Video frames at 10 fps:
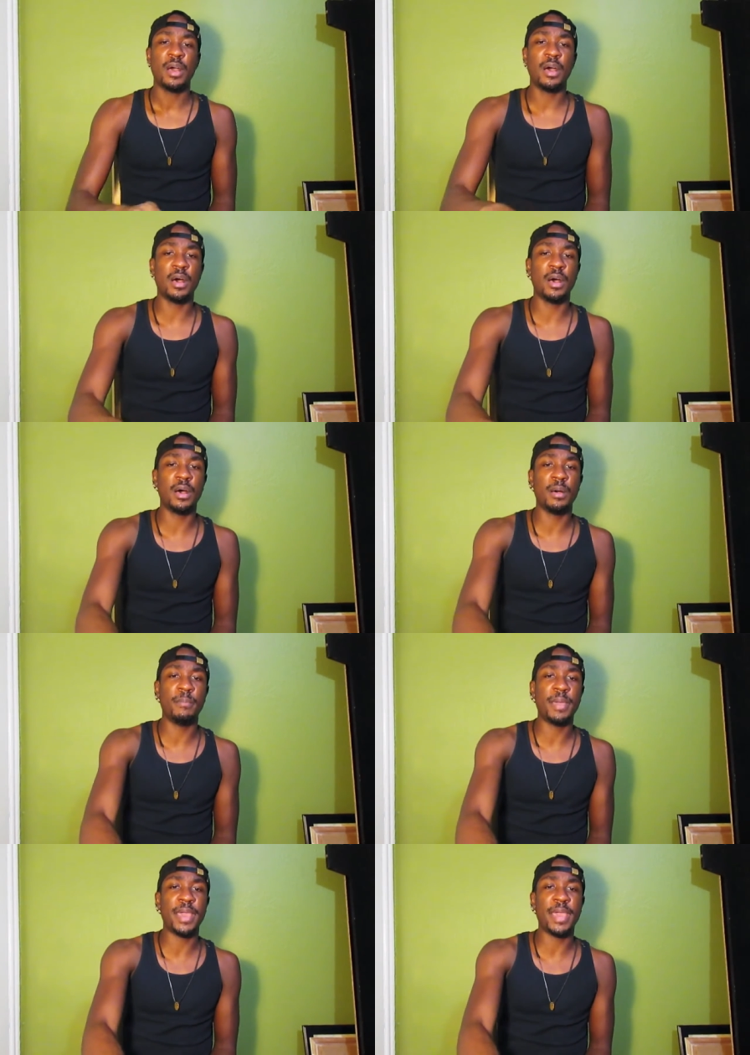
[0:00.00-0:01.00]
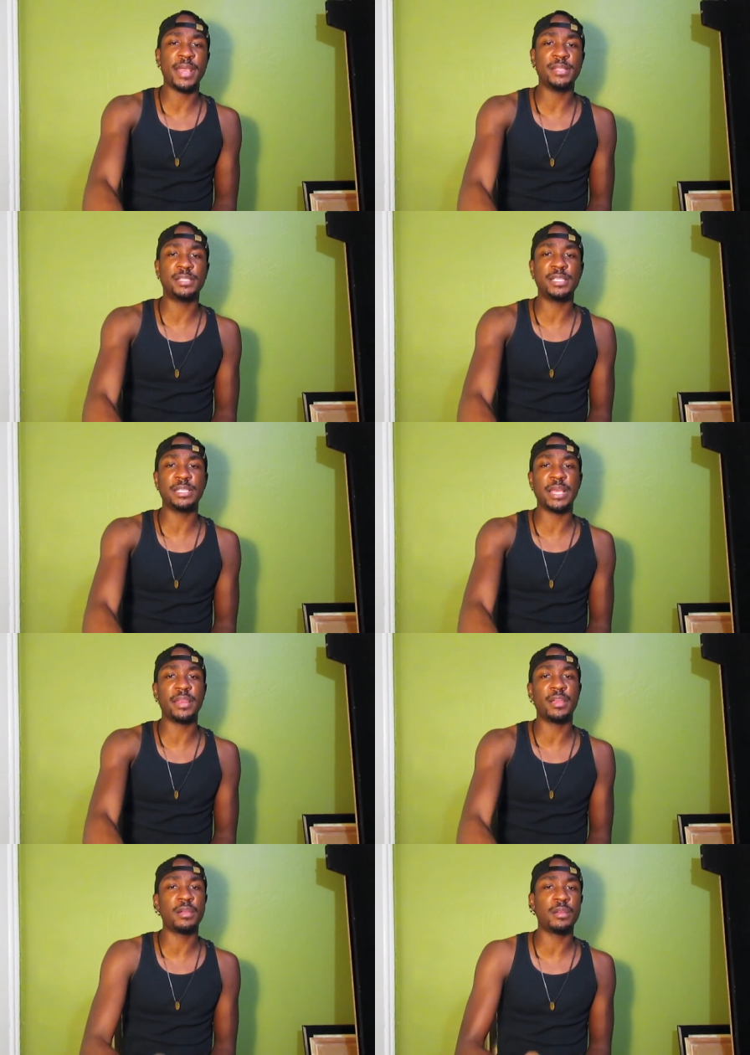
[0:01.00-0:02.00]
And she's
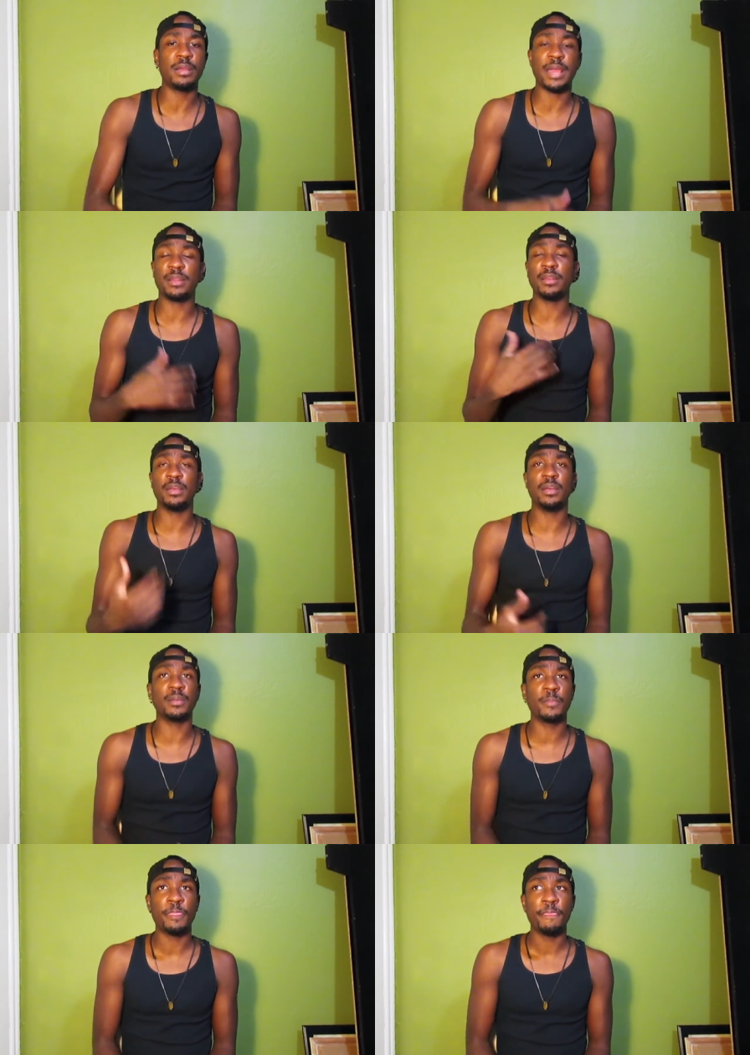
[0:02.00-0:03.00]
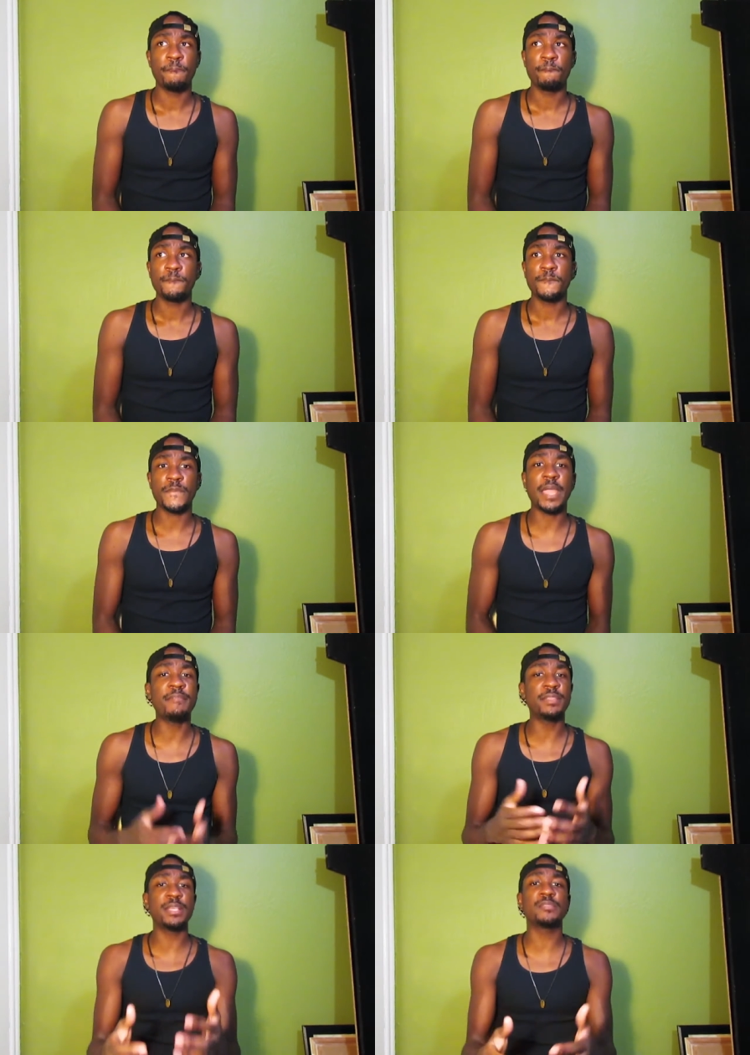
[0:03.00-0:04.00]
letting her know, like, look,
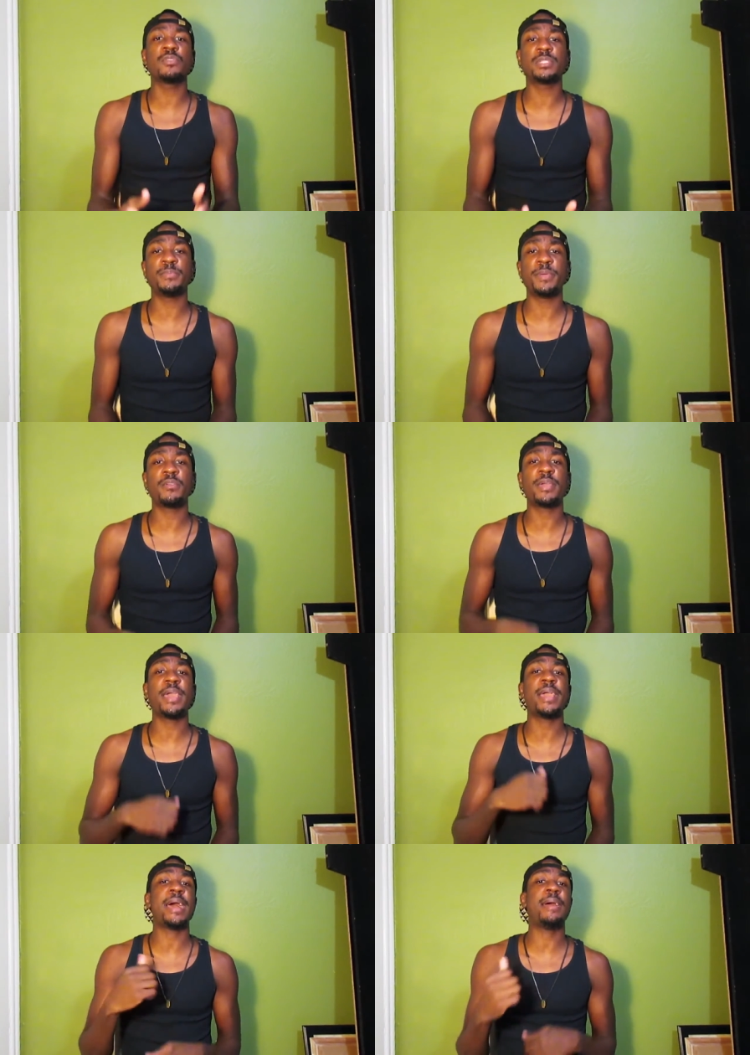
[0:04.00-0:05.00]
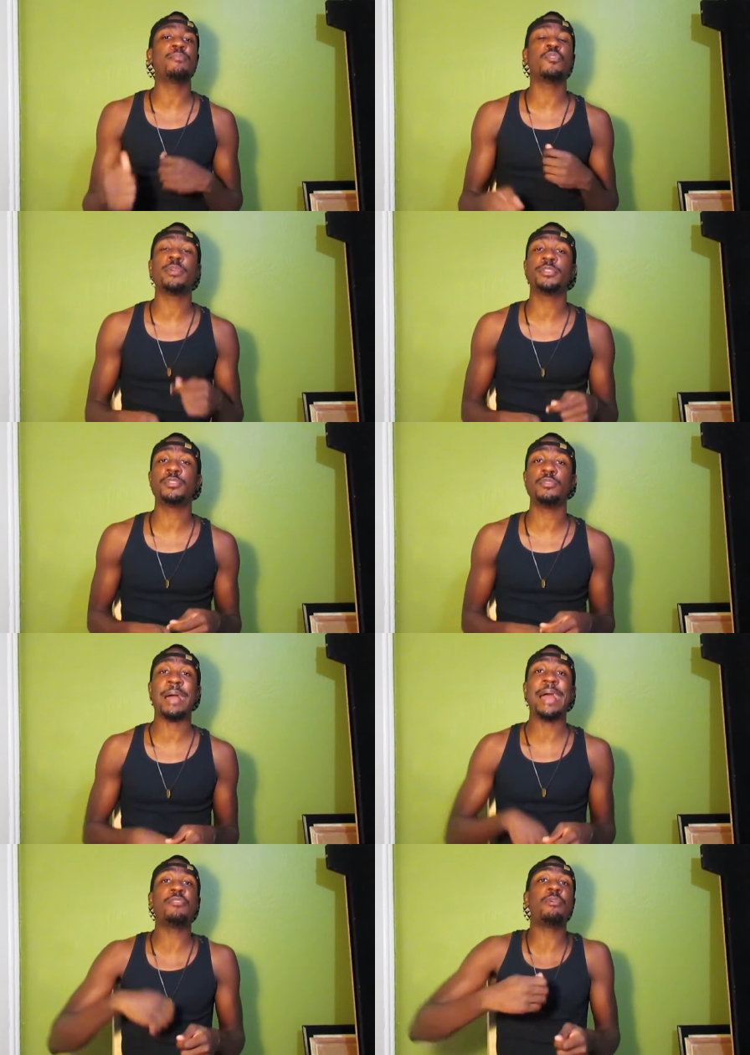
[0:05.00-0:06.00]
everything's going to be okay. I
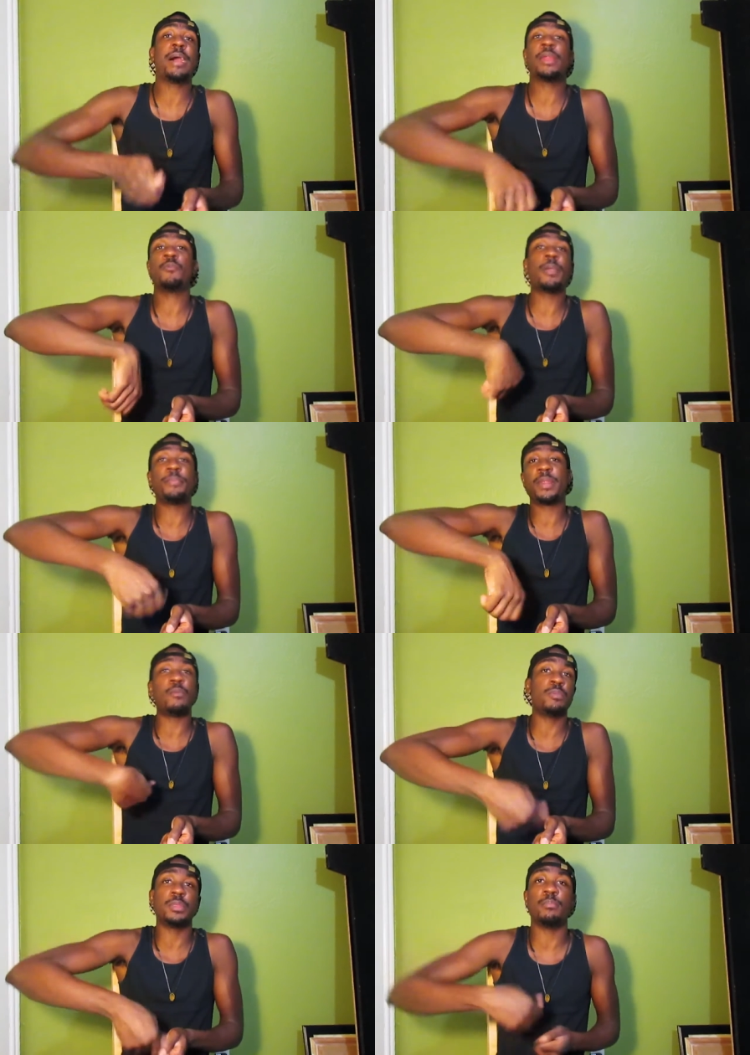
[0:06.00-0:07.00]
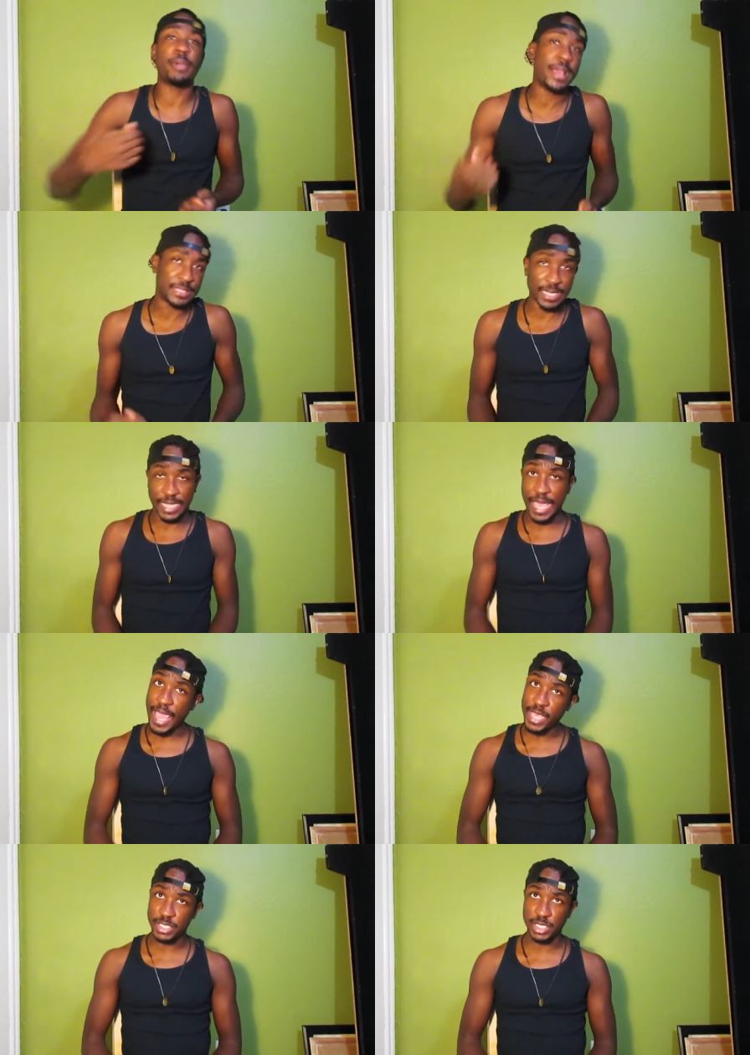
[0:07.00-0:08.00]
know how to whip it up with the braids like the
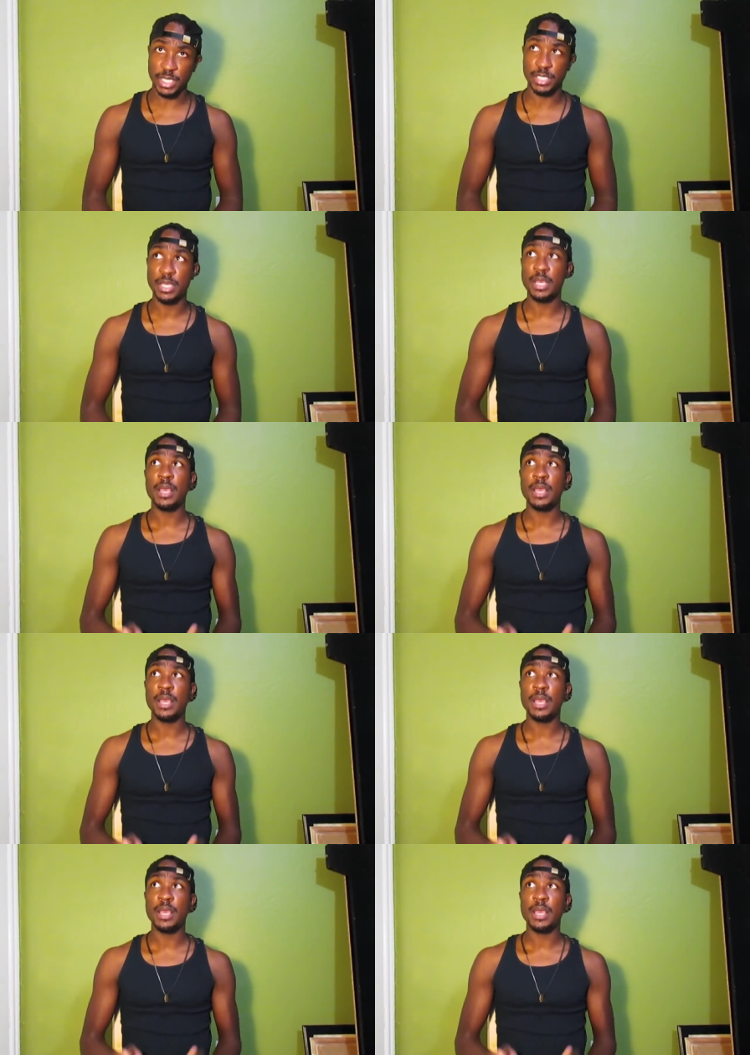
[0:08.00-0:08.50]
Haitians.